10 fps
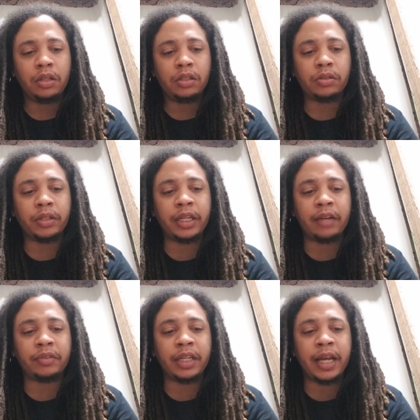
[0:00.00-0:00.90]
So then
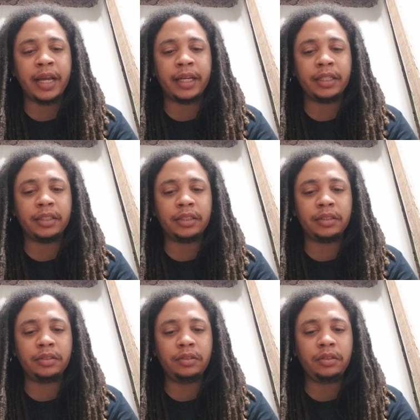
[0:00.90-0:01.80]
after that,
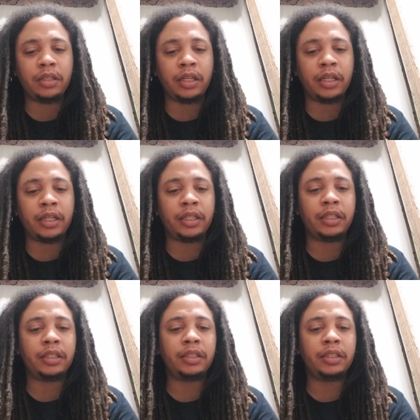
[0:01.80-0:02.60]
uh,